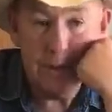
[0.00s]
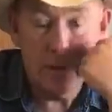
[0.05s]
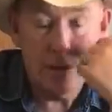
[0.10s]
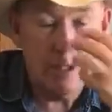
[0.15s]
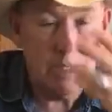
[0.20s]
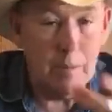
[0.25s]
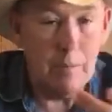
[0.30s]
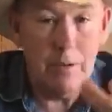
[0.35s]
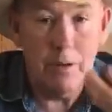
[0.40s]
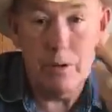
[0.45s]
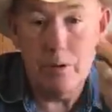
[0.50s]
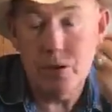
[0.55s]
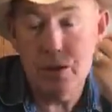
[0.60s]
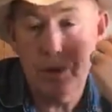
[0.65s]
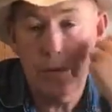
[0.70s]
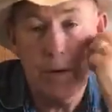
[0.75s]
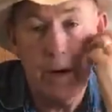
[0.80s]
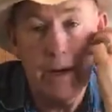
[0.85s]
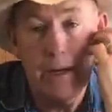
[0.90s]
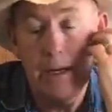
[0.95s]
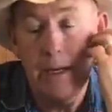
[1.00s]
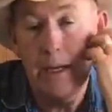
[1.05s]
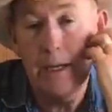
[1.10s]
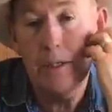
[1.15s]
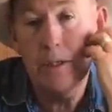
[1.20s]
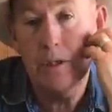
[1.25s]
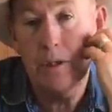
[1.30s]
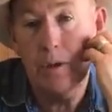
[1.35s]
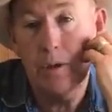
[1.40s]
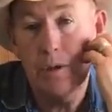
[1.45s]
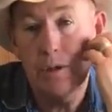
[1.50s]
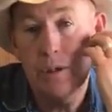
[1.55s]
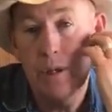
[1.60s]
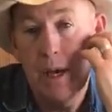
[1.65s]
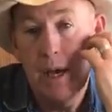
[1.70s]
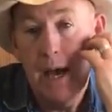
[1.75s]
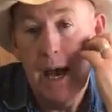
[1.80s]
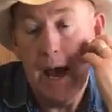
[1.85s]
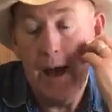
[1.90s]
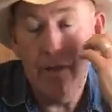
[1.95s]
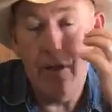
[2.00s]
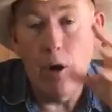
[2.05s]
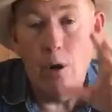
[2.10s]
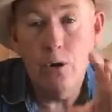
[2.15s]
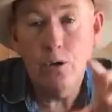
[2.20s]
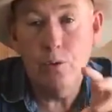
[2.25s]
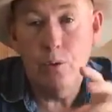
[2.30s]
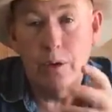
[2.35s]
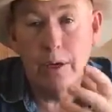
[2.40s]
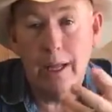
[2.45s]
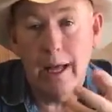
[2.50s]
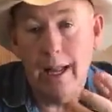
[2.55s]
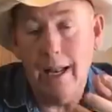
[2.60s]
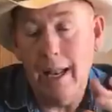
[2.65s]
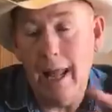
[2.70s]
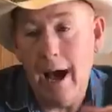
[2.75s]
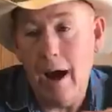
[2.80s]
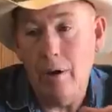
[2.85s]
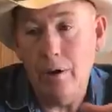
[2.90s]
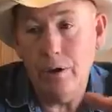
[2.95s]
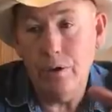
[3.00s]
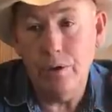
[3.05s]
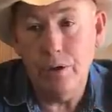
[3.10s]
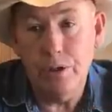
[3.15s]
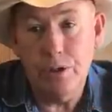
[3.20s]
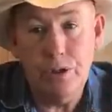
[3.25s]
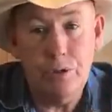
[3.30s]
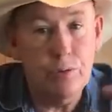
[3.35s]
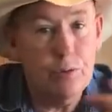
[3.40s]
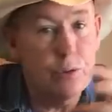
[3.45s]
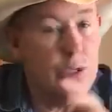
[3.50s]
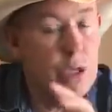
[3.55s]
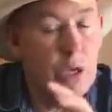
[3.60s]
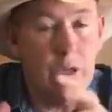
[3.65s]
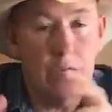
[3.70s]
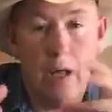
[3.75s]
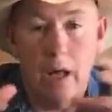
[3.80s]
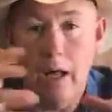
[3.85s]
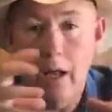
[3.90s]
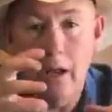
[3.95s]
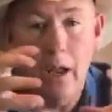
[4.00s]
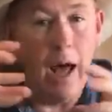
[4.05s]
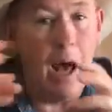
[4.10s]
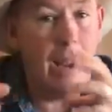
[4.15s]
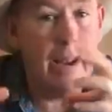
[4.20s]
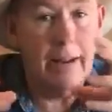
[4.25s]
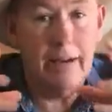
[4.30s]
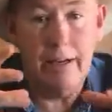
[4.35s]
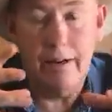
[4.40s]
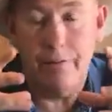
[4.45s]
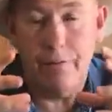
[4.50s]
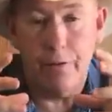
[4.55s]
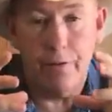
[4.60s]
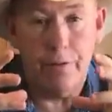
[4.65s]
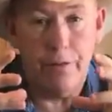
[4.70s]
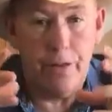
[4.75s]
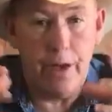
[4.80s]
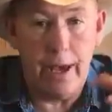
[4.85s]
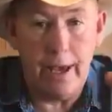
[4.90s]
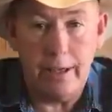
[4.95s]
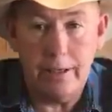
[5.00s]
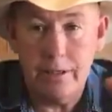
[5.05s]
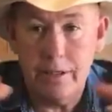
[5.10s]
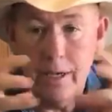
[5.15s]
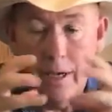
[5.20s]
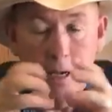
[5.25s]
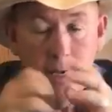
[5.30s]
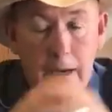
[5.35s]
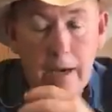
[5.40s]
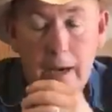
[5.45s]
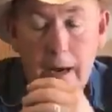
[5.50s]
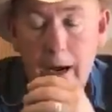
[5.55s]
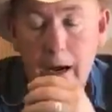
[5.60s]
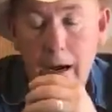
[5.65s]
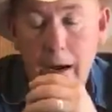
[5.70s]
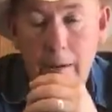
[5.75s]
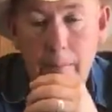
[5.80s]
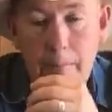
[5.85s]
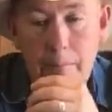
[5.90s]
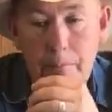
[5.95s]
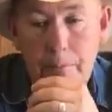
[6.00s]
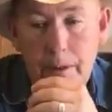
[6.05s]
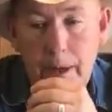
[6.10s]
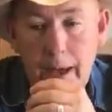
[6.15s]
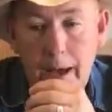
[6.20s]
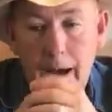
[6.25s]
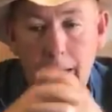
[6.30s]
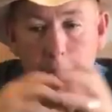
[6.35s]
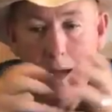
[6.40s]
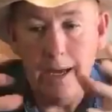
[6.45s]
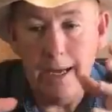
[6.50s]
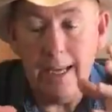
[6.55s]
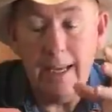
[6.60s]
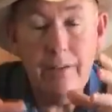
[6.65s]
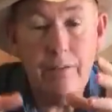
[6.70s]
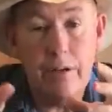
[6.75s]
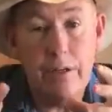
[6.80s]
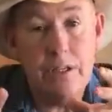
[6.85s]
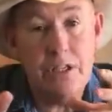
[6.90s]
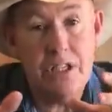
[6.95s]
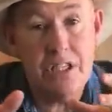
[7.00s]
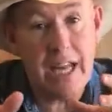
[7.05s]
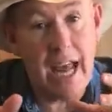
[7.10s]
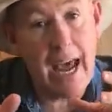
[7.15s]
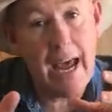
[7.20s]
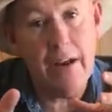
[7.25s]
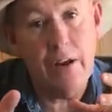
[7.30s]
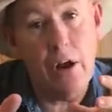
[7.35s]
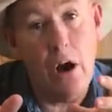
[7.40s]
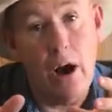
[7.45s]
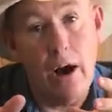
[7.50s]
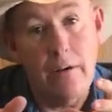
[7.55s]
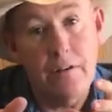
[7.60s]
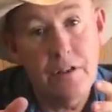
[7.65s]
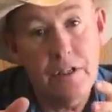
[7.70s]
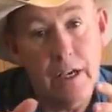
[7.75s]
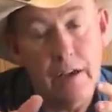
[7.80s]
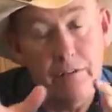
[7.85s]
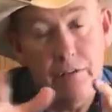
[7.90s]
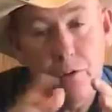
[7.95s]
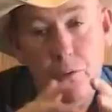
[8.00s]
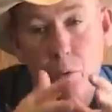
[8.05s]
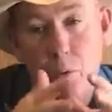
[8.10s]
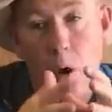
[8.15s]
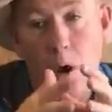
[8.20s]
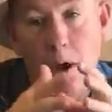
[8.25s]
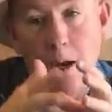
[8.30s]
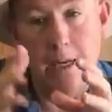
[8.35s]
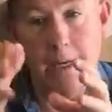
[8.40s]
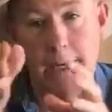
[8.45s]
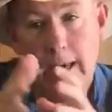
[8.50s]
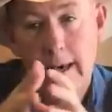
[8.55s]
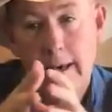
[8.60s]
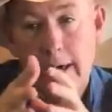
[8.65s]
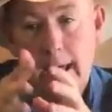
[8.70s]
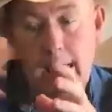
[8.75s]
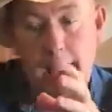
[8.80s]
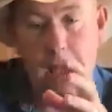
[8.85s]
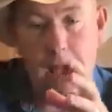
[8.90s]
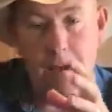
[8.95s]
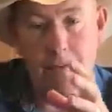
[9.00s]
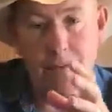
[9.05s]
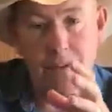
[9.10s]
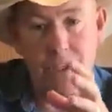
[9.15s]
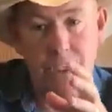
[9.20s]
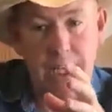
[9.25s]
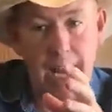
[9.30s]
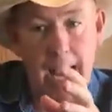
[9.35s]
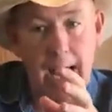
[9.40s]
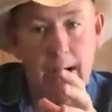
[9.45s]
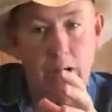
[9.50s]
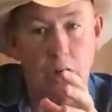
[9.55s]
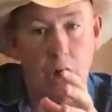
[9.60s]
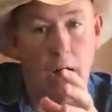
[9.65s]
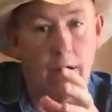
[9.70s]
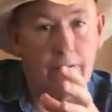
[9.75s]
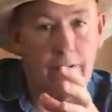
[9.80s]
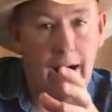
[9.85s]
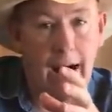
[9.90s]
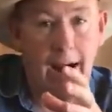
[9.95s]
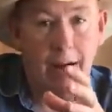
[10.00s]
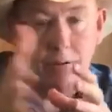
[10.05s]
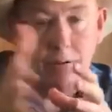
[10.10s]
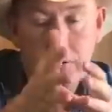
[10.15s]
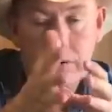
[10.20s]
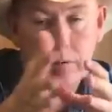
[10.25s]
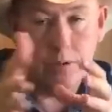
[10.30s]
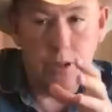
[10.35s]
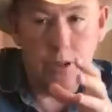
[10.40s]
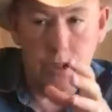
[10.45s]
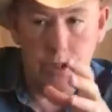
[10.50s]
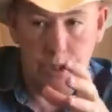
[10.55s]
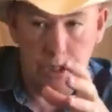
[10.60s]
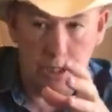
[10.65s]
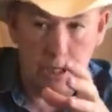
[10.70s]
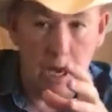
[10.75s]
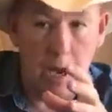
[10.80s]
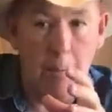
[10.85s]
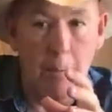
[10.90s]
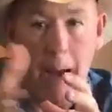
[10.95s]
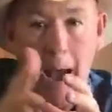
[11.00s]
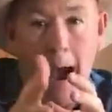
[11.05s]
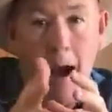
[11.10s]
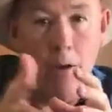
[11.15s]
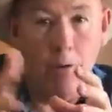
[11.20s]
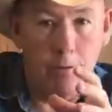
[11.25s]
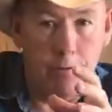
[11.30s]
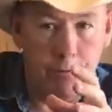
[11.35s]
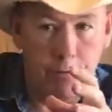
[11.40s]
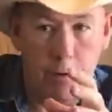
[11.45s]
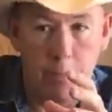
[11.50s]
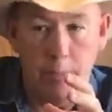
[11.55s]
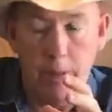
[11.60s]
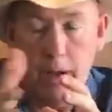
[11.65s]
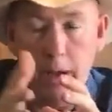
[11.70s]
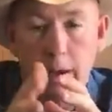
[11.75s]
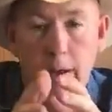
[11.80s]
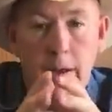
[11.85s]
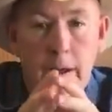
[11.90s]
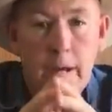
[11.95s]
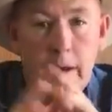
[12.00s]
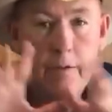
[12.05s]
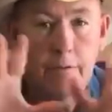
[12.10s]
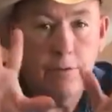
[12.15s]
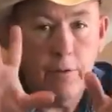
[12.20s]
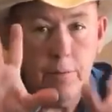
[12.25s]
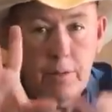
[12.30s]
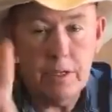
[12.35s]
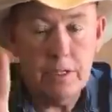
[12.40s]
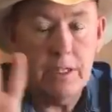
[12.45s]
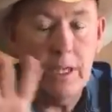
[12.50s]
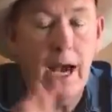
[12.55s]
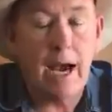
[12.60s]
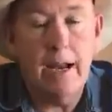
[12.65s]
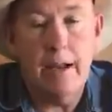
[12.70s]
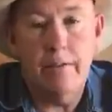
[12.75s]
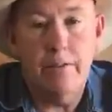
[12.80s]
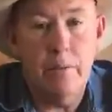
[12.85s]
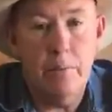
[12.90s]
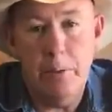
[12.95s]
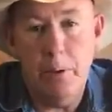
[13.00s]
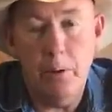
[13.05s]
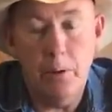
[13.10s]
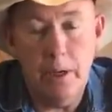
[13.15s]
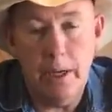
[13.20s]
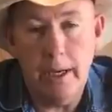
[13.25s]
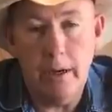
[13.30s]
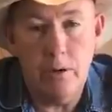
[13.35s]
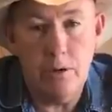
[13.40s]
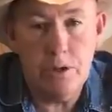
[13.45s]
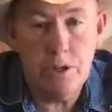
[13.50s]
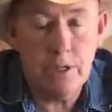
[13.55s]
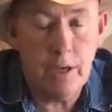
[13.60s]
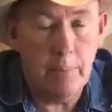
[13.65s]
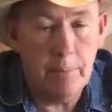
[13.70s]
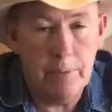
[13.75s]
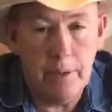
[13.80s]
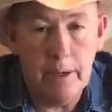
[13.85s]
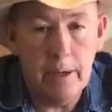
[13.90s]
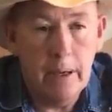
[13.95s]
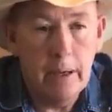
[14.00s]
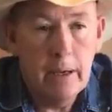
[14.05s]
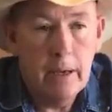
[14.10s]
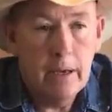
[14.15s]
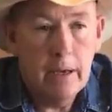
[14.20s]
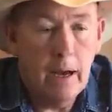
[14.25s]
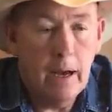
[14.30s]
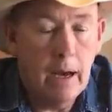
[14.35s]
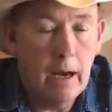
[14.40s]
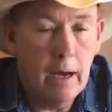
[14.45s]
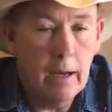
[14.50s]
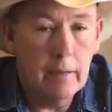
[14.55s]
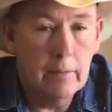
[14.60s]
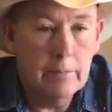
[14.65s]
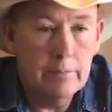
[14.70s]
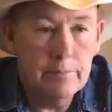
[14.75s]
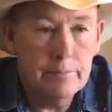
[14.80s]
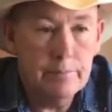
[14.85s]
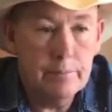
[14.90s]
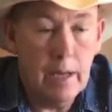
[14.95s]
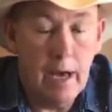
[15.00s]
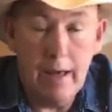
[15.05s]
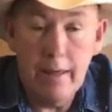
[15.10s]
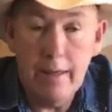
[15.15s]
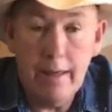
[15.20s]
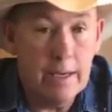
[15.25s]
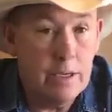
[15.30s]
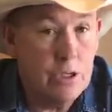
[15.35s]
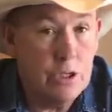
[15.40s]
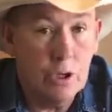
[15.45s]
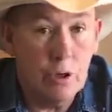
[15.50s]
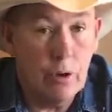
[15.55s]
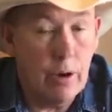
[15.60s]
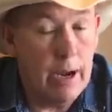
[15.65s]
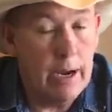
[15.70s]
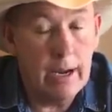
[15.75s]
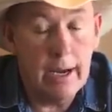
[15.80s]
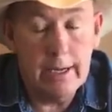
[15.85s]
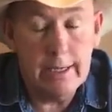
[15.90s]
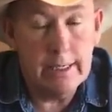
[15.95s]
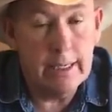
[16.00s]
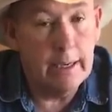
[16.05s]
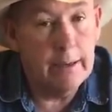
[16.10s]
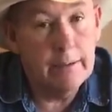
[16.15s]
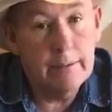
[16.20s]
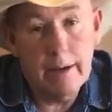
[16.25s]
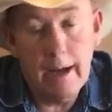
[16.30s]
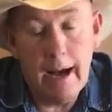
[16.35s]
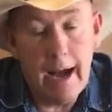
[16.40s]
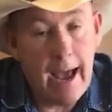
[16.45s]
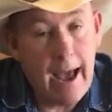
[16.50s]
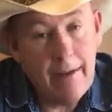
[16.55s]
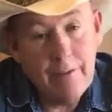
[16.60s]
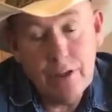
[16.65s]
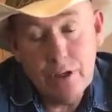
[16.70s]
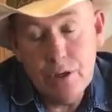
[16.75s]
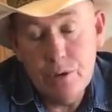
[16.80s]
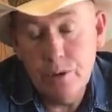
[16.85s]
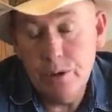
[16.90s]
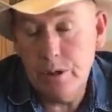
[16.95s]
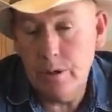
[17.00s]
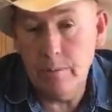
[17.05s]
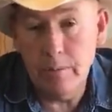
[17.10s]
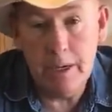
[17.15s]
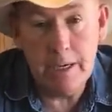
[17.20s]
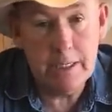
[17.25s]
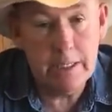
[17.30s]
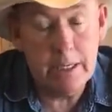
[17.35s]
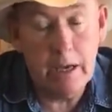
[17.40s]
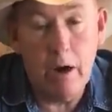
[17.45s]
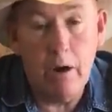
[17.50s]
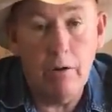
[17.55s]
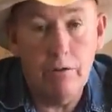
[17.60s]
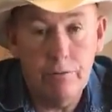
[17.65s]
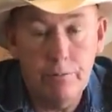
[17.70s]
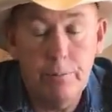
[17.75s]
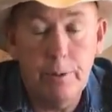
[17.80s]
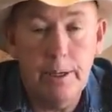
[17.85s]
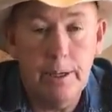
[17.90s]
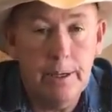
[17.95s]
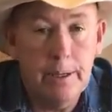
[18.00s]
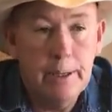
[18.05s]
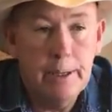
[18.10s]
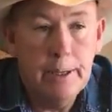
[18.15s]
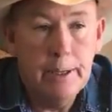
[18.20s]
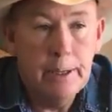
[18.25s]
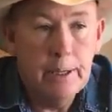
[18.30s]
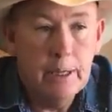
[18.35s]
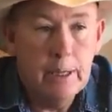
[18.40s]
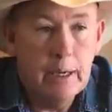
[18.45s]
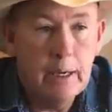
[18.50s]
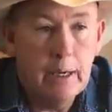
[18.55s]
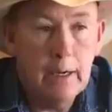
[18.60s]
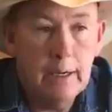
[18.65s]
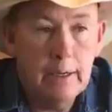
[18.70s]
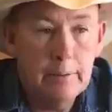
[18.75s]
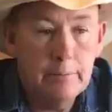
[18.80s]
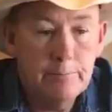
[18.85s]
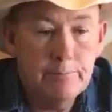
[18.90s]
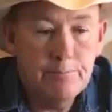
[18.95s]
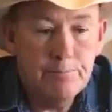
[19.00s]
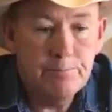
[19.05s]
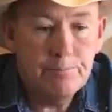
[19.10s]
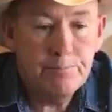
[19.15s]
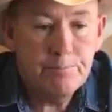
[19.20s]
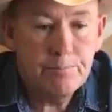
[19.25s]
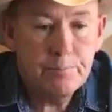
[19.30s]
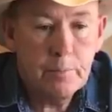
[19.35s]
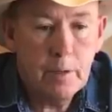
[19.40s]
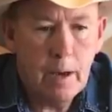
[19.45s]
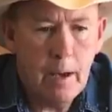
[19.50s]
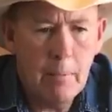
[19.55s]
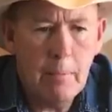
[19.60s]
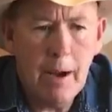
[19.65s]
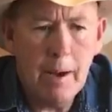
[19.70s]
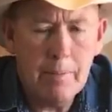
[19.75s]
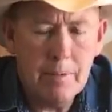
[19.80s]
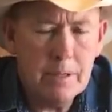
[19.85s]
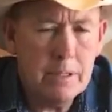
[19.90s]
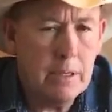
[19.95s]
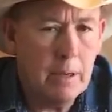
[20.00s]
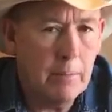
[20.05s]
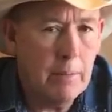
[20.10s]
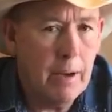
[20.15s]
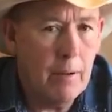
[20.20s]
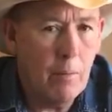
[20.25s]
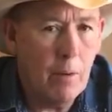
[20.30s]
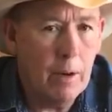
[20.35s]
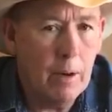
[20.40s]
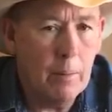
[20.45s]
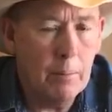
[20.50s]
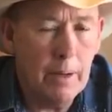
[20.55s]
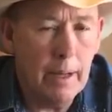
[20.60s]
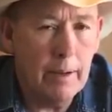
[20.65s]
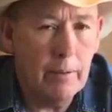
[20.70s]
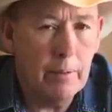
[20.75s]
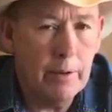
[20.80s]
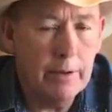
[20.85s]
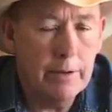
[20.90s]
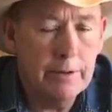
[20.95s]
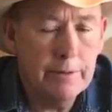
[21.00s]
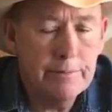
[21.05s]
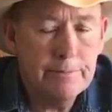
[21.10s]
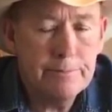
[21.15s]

some of those threaded inserts, and those would allow you to do uh, a lot of different things. Um, uh, even standoffs if you wanted to have a standoff out to come out from the from the side of a building or something. Um, I think it's a great idea. I haven't used them myself, but um, that might be something I want to play with.